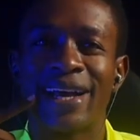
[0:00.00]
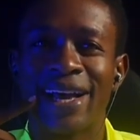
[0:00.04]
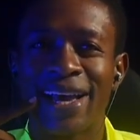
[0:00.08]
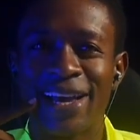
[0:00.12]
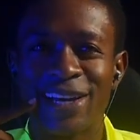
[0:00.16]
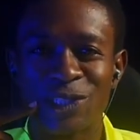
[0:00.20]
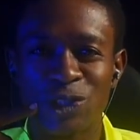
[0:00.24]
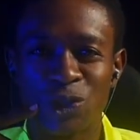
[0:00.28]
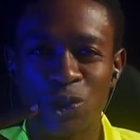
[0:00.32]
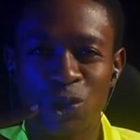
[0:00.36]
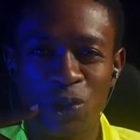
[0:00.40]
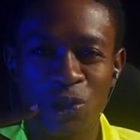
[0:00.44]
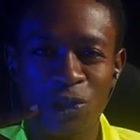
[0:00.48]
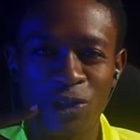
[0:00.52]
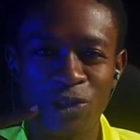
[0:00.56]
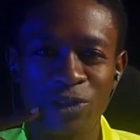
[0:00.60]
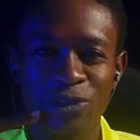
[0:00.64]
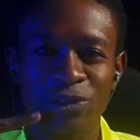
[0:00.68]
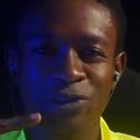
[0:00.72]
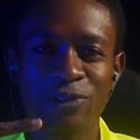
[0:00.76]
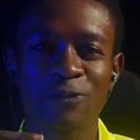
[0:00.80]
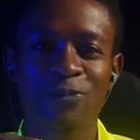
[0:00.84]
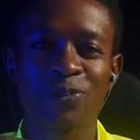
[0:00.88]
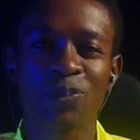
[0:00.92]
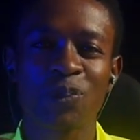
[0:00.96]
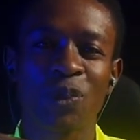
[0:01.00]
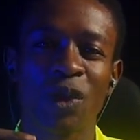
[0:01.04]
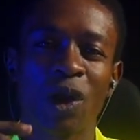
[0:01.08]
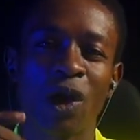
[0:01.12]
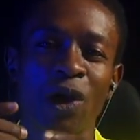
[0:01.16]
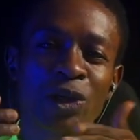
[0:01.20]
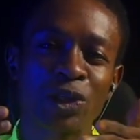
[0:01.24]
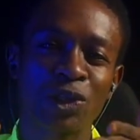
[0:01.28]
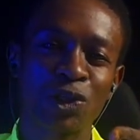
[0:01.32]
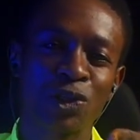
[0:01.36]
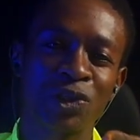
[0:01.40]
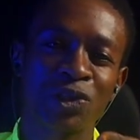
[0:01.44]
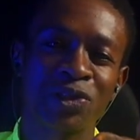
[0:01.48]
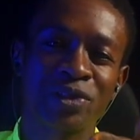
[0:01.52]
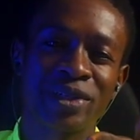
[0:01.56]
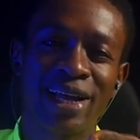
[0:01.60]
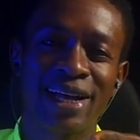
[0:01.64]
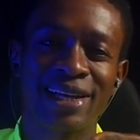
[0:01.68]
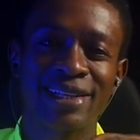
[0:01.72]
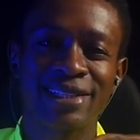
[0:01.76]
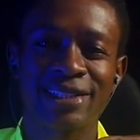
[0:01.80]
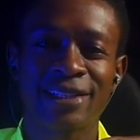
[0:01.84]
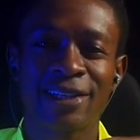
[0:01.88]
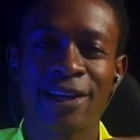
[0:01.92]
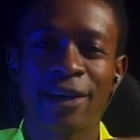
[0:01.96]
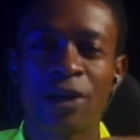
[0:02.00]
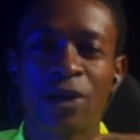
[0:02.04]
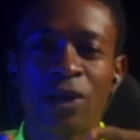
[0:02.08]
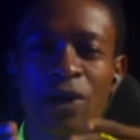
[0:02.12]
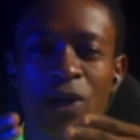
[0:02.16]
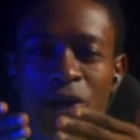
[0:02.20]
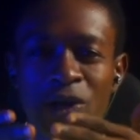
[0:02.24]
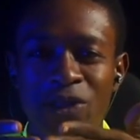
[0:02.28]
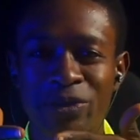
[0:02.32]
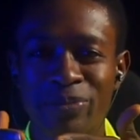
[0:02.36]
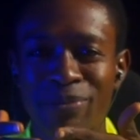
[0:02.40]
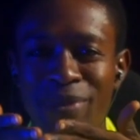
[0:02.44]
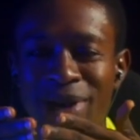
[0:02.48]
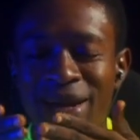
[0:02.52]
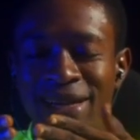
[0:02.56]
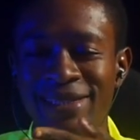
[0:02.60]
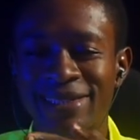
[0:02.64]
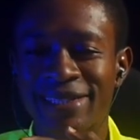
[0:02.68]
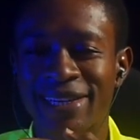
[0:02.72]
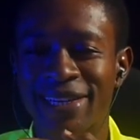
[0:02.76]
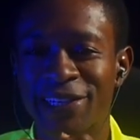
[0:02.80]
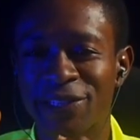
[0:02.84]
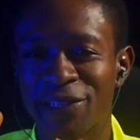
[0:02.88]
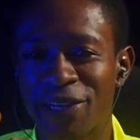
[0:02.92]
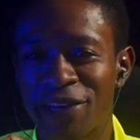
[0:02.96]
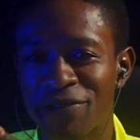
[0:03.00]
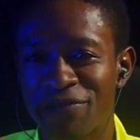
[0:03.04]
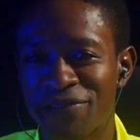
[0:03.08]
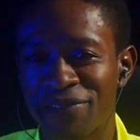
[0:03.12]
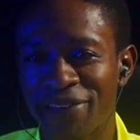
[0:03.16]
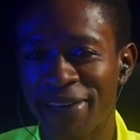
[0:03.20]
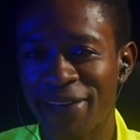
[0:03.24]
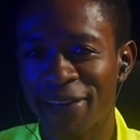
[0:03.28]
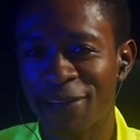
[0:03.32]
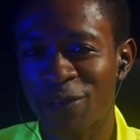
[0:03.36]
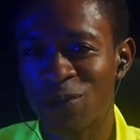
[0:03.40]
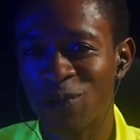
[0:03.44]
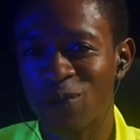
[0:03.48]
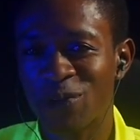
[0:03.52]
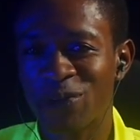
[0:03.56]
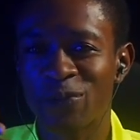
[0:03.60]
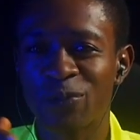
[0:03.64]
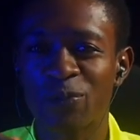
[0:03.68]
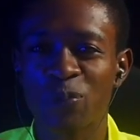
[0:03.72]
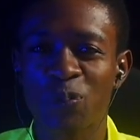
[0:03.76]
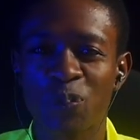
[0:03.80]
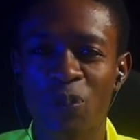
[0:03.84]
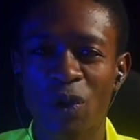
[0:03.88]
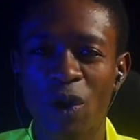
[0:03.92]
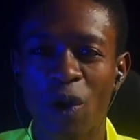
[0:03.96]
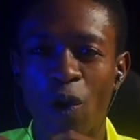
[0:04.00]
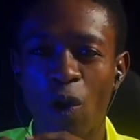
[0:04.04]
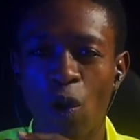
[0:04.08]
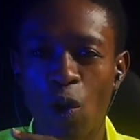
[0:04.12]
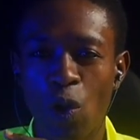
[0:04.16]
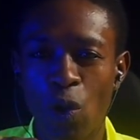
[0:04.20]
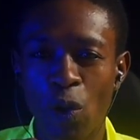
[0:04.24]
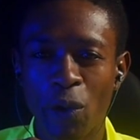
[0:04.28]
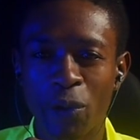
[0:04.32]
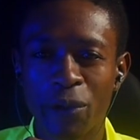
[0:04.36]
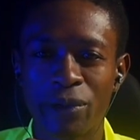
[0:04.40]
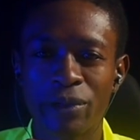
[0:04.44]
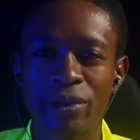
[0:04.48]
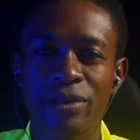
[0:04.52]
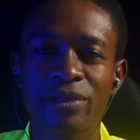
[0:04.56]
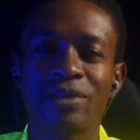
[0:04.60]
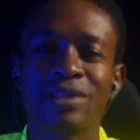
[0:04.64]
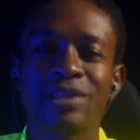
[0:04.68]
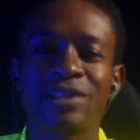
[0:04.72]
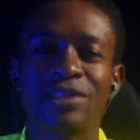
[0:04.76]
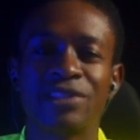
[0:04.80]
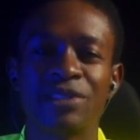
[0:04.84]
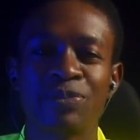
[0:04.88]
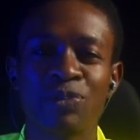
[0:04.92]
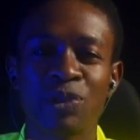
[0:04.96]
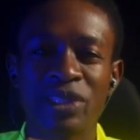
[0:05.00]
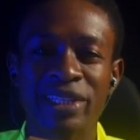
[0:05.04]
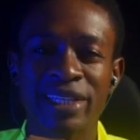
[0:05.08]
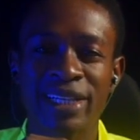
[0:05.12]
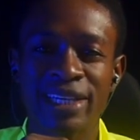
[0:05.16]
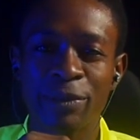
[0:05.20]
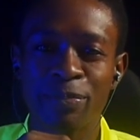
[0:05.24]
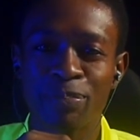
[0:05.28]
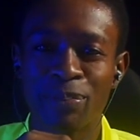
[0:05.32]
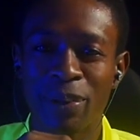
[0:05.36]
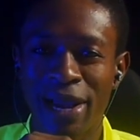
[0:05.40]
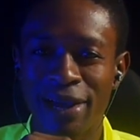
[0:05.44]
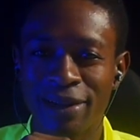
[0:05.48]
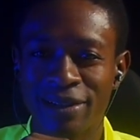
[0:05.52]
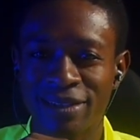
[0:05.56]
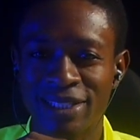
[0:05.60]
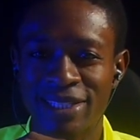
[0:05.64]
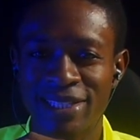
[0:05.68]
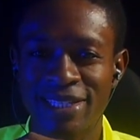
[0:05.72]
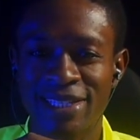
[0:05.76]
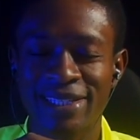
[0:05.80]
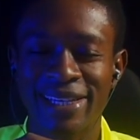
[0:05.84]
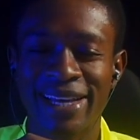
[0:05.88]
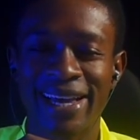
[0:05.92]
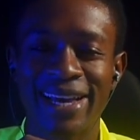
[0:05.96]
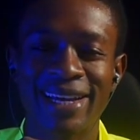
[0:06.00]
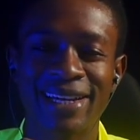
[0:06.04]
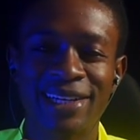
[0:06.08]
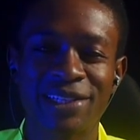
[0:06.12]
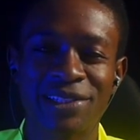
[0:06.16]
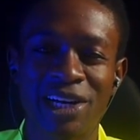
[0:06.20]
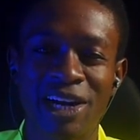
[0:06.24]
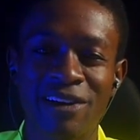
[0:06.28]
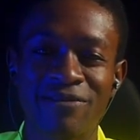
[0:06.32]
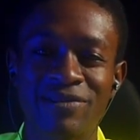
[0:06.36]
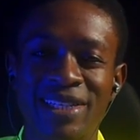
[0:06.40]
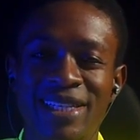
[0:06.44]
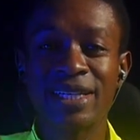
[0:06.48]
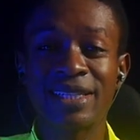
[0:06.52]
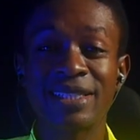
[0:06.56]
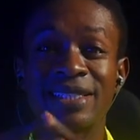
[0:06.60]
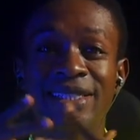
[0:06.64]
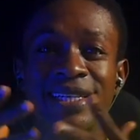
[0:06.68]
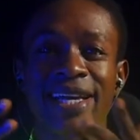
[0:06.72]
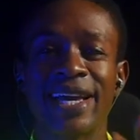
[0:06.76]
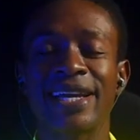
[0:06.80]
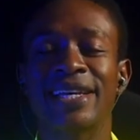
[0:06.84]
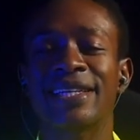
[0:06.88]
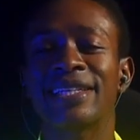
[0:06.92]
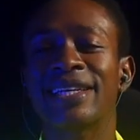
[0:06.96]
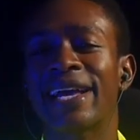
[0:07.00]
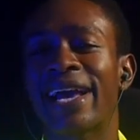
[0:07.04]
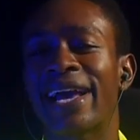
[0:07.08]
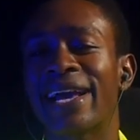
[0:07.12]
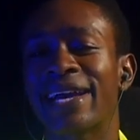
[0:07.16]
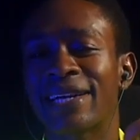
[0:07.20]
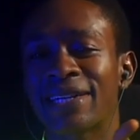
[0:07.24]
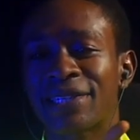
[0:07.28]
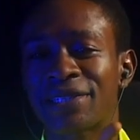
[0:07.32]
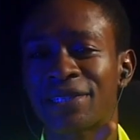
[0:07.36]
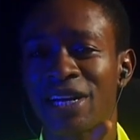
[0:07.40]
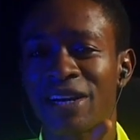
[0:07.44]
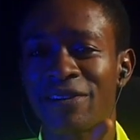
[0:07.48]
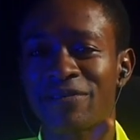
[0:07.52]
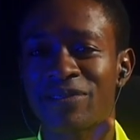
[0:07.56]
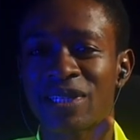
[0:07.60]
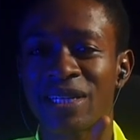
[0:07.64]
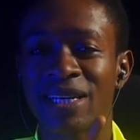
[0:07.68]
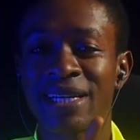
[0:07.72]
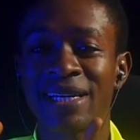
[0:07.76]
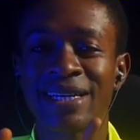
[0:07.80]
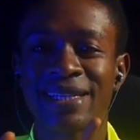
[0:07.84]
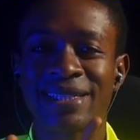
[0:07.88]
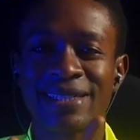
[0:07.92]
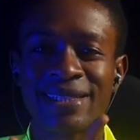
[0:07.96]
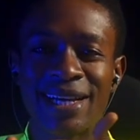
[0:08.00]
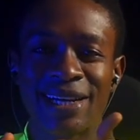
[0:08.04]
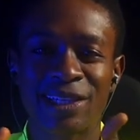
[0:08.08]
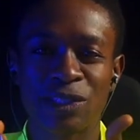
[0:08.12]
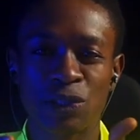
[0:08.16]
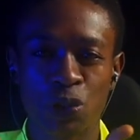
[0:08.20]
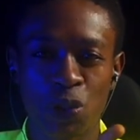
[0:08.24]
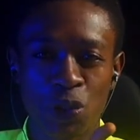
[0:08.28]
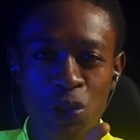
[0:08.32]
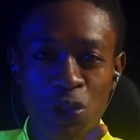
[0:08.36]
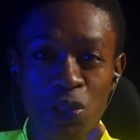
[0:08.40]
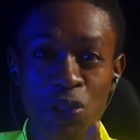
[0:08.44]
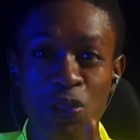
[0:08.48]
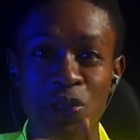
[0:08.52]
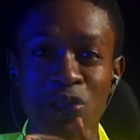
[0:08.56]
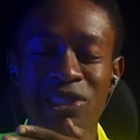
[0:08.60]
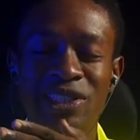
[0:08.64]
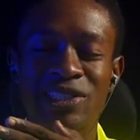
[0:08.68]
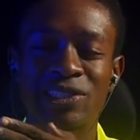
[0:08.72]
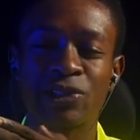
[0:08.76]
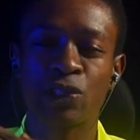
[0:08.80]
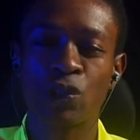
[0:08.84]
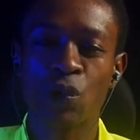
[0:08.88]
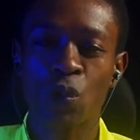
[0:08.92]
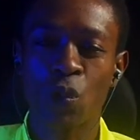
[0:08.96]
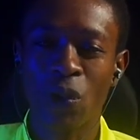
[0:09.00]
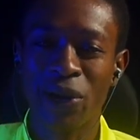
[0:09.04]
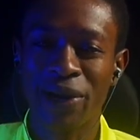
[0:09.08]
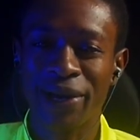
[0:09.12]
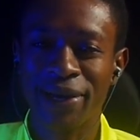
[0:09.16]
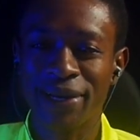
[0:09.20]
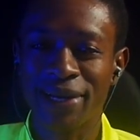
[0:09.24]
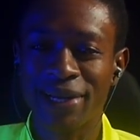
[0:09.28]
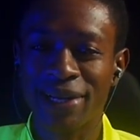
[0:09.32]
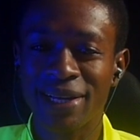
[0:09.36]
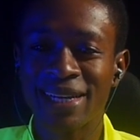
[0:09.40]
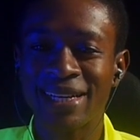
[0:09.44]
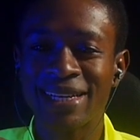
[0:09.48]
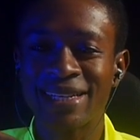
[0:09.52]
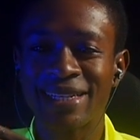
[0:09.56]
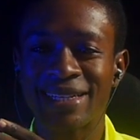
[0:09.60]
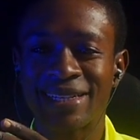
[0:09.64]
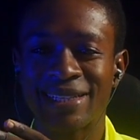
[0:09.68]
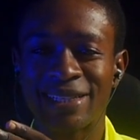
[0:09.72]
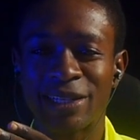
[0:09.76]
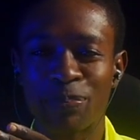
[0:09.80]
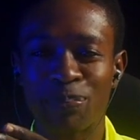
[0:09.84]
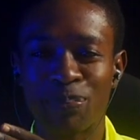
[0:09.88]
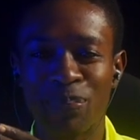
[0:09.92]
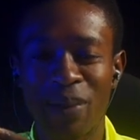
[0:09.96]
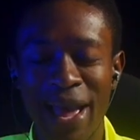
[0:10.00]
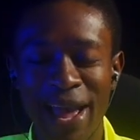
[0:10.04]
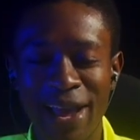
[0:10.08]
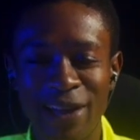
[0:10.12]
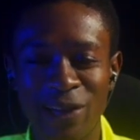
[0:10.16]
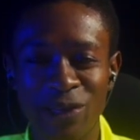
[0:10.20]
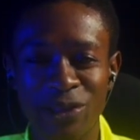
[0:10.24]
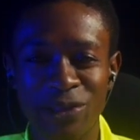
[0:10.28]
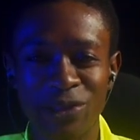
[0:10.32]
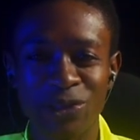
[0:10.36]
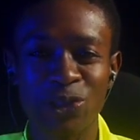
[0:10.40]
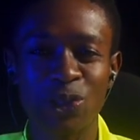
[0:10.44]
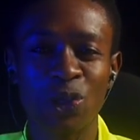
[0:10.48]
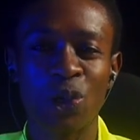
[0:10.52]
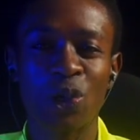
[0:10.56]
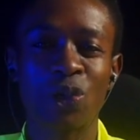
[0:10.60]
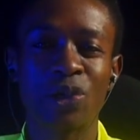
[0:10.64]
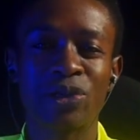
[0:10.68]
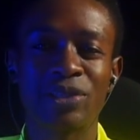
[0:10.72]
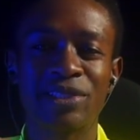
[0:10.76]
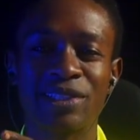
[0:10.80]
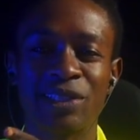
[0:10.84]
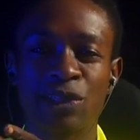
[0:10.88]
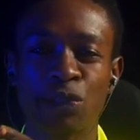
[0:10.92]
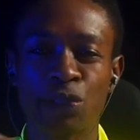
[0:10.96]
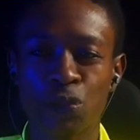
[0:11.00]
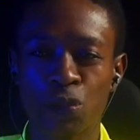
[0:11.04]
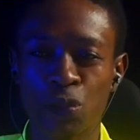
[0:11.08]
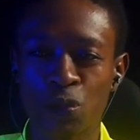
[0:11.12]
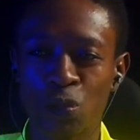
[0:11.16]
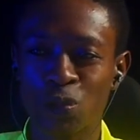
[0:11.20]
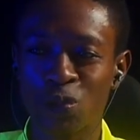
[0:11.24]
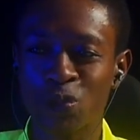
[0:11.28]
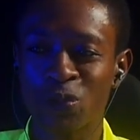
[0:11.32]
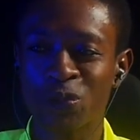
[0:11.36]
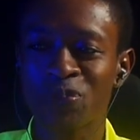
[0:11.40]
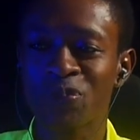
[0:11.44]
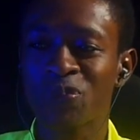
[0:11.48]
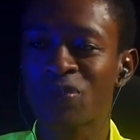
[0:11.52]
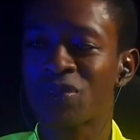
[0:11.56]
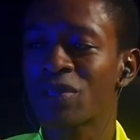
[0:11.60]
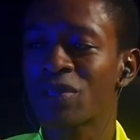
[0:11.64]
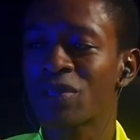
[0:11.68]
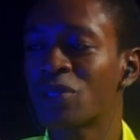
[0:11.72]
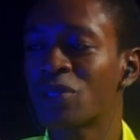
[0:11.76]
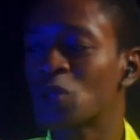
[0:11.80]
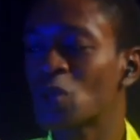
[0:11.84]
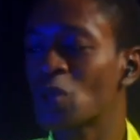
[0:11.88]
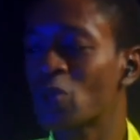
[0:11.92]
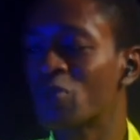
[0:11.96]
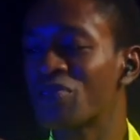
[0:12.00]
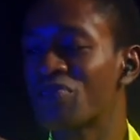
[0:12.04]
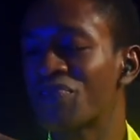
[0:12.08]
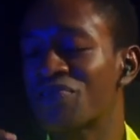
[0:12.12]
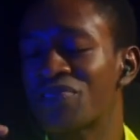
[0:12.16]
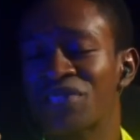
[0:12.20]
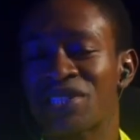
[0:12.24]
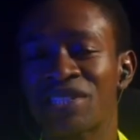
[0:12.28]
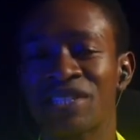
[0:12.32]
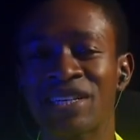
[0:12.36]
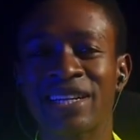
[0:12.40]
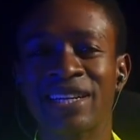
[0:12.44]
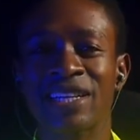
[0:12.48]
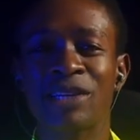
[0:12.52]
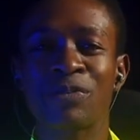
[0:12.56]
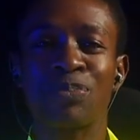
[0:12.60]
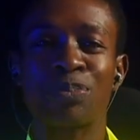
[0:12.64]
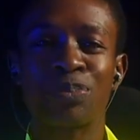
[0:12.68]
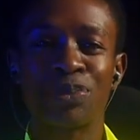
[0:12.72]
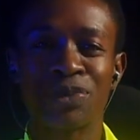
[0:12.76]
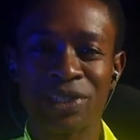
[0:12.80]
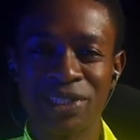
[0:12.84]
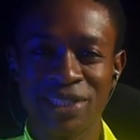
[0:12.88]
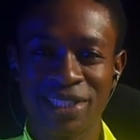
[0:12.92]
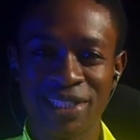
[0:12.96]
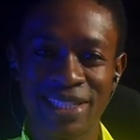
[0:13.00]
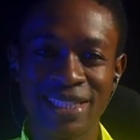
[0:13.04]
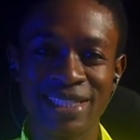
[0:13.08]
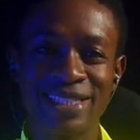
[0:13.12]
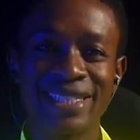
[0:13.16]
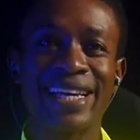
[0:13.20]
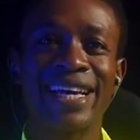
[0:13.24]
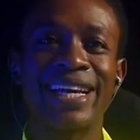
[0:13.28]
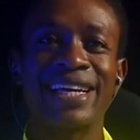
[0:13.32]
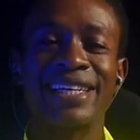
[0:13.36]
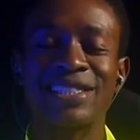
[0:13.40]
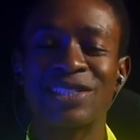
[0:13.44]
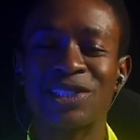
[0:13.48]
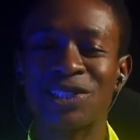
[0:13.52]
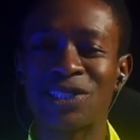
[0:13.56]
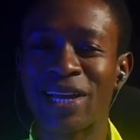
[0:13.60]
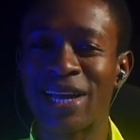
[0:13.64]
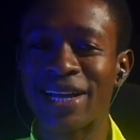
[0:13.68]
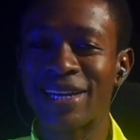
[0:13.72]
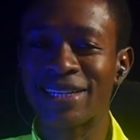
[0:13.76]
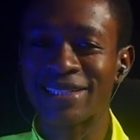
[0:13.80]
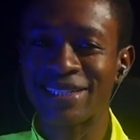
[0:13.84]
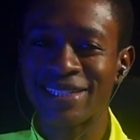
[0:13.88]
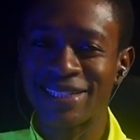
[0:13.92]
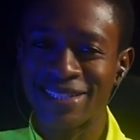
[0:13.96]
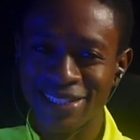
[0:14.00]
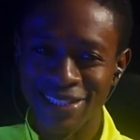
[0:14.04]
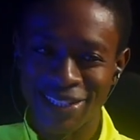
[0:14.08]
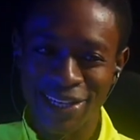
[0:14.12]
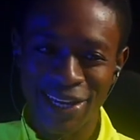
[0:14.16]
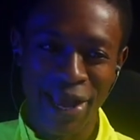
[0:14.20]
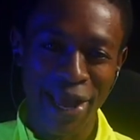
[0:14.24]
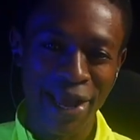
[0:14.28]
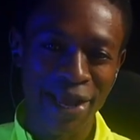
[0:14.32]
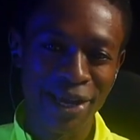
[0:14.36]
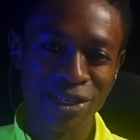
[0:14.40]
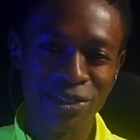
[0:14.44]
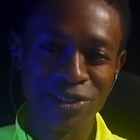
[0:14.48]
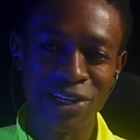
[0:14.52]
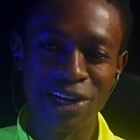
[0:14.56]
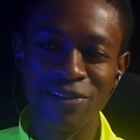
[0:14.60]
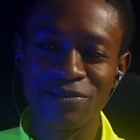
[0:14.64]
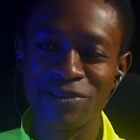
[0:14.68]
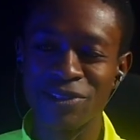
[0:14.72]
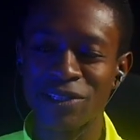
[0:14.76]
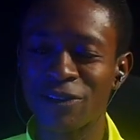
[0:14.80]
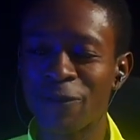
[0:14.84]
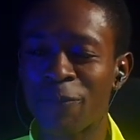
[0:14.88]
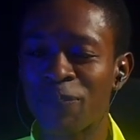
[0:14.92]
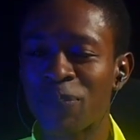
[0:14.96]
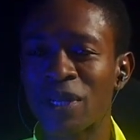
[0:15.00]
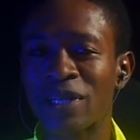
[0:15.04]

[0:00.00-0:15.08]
A drone, also known as unmanned aerial vehicle or remotely piloted aircraft, it's any aircraft that does not require the pilot or the crew to be physically present inside the aircraft.